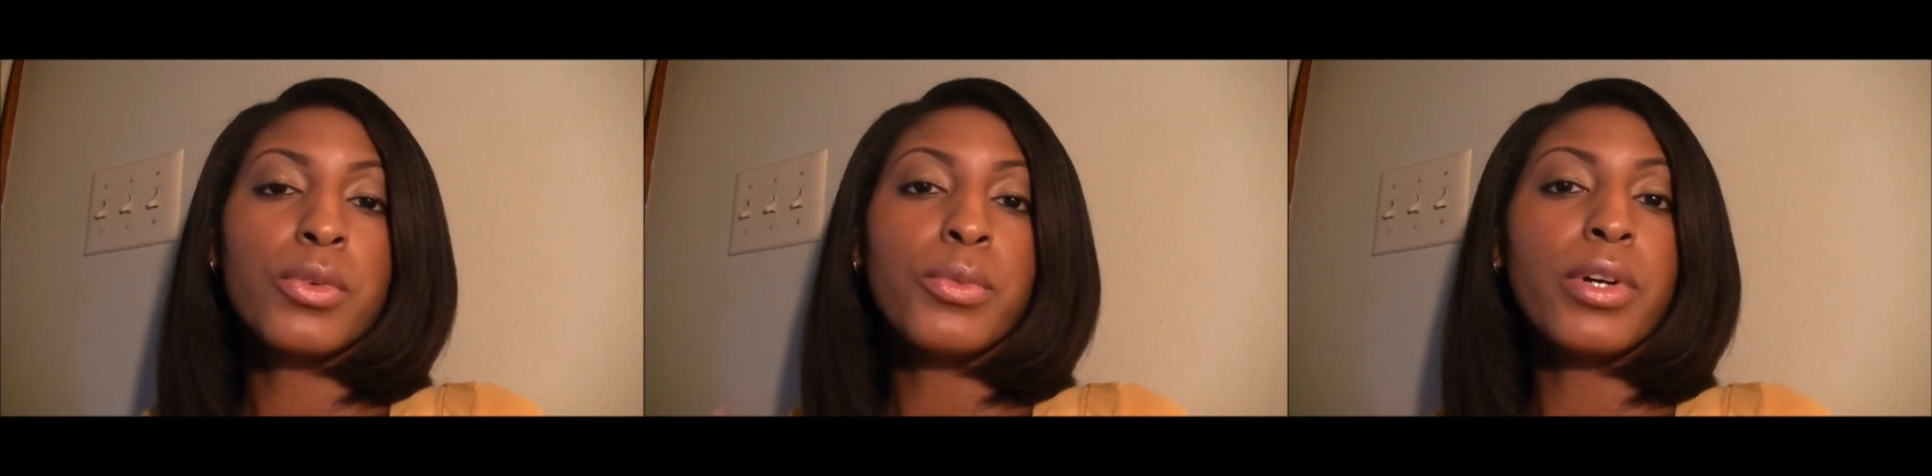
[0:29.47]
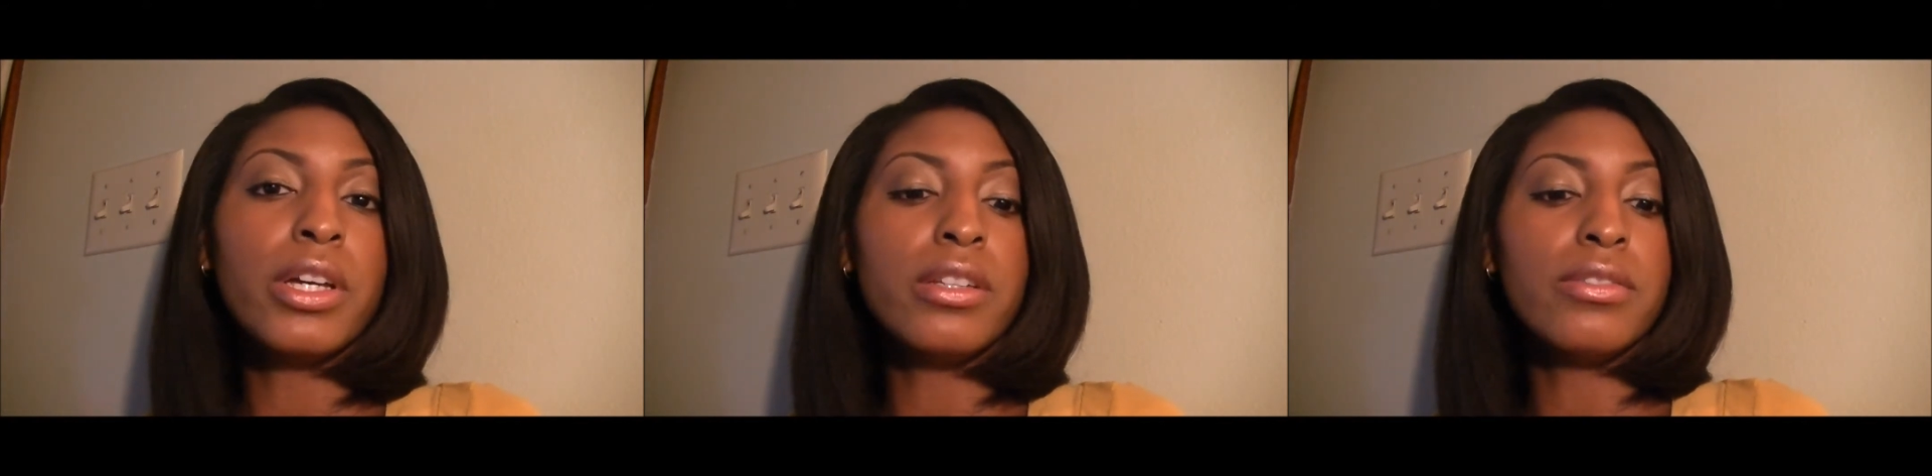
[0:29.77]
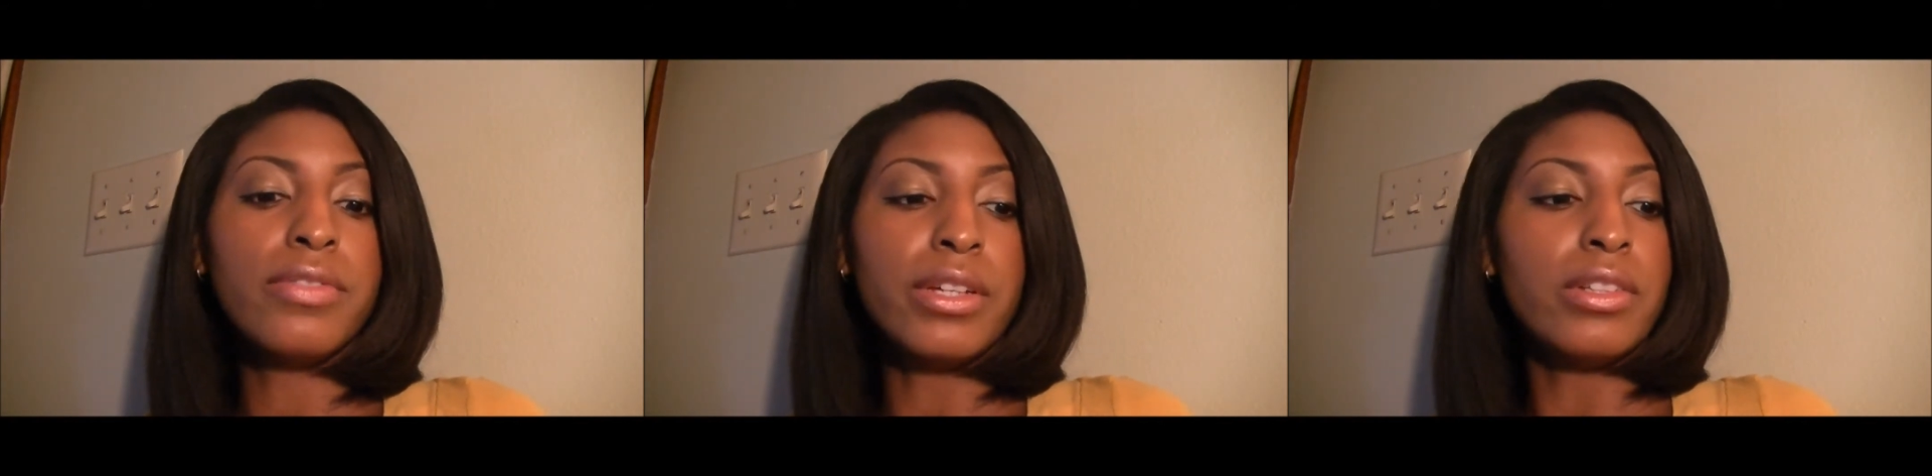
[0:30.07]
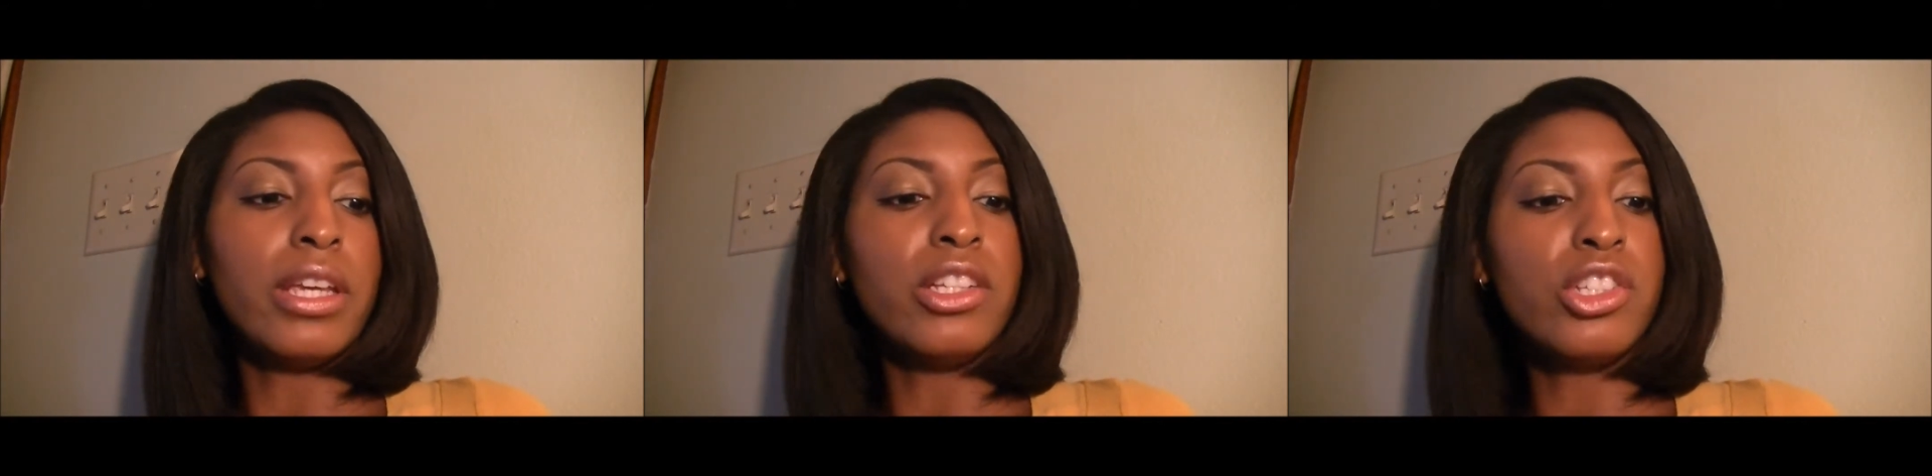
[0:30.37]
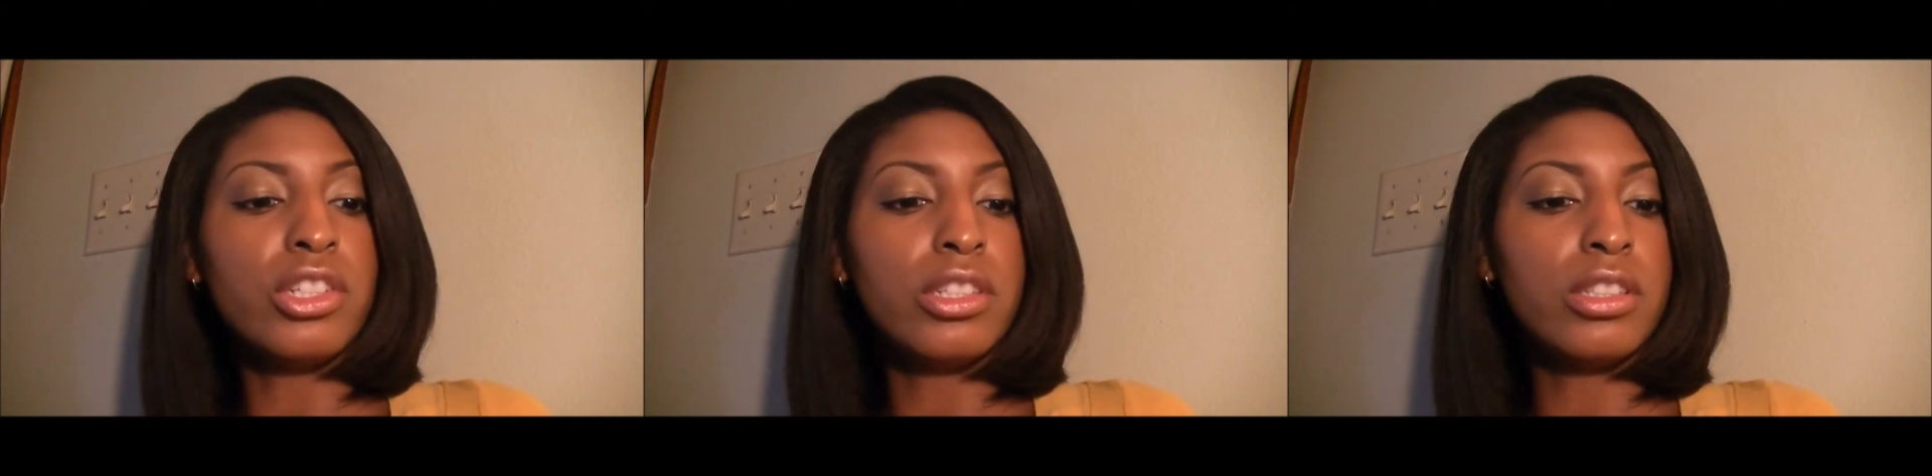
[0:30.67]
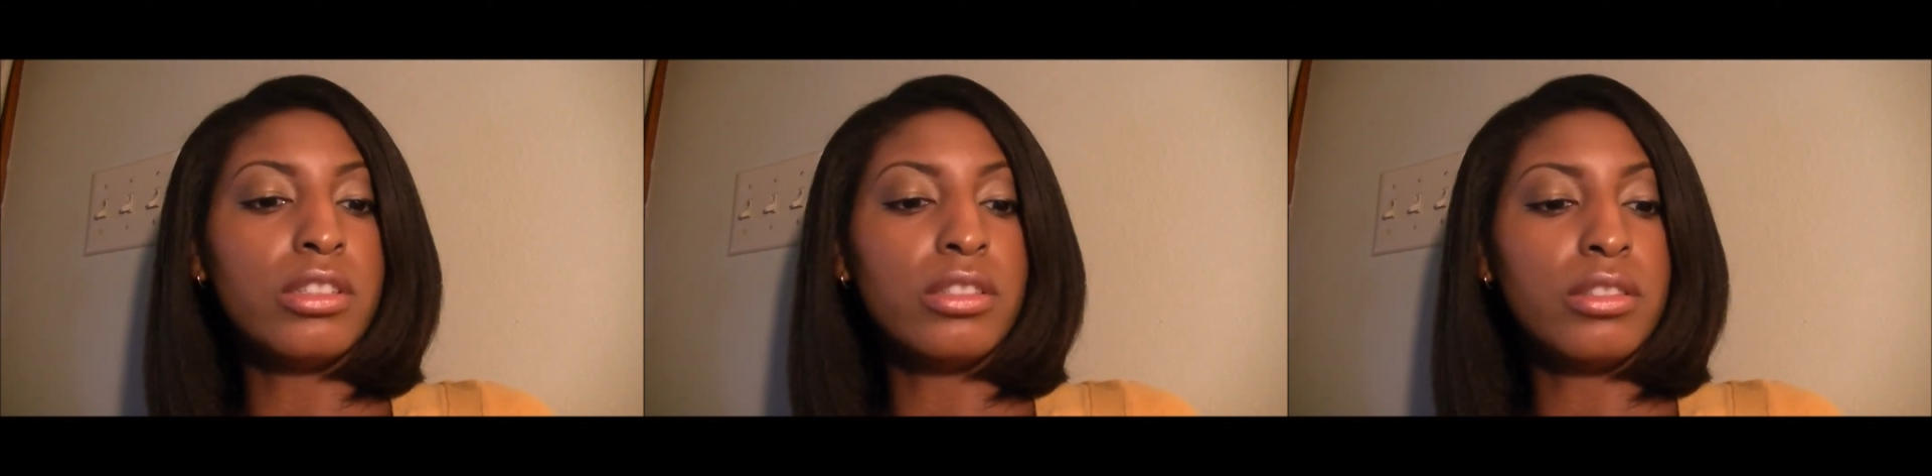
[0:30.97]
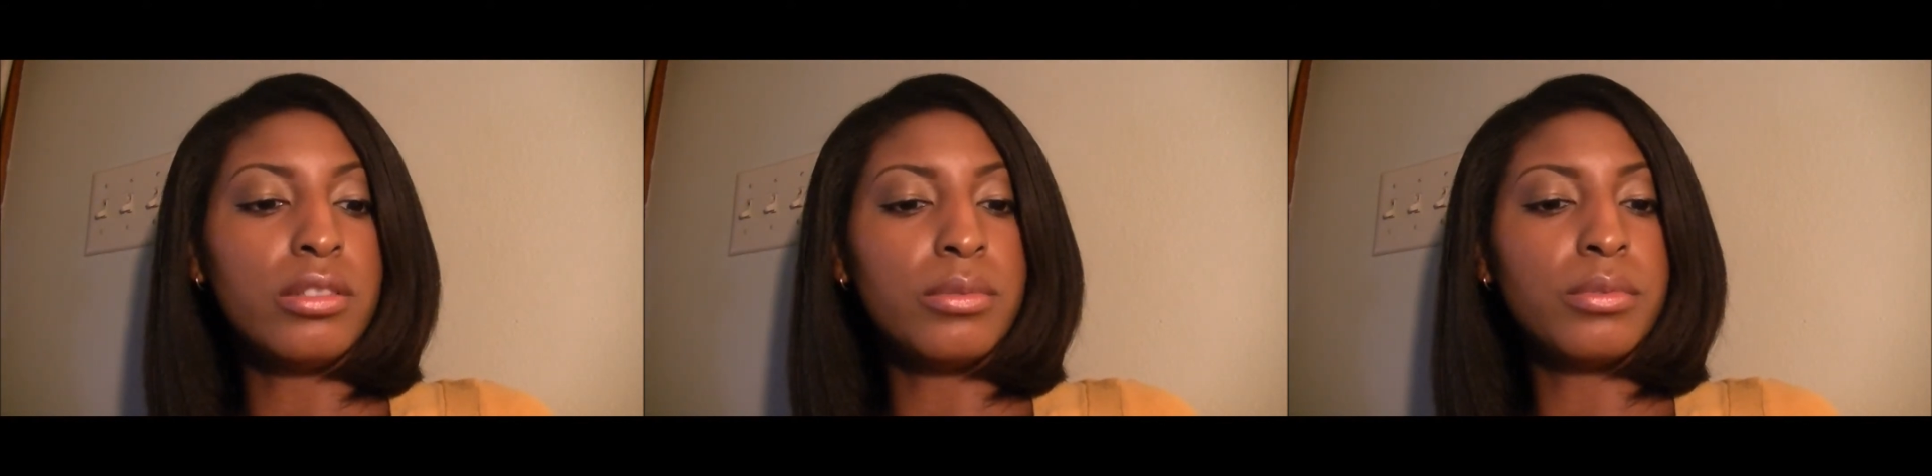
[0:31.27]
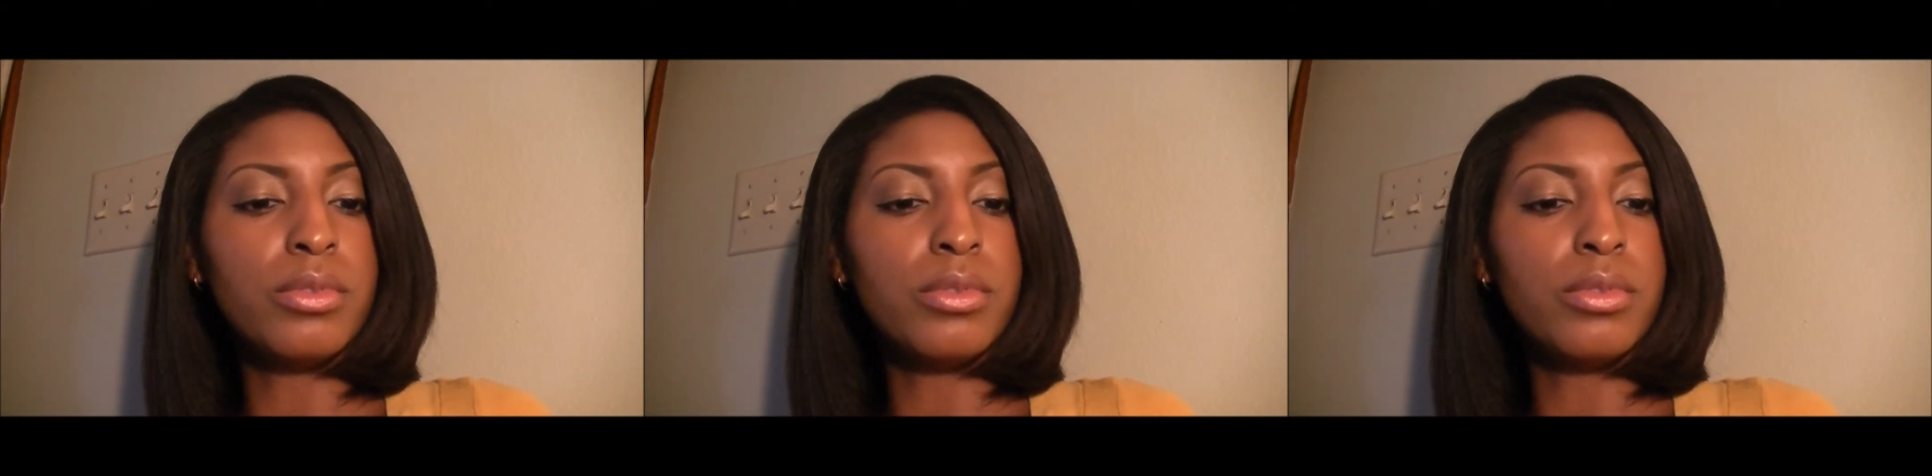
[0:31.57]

one, foundations,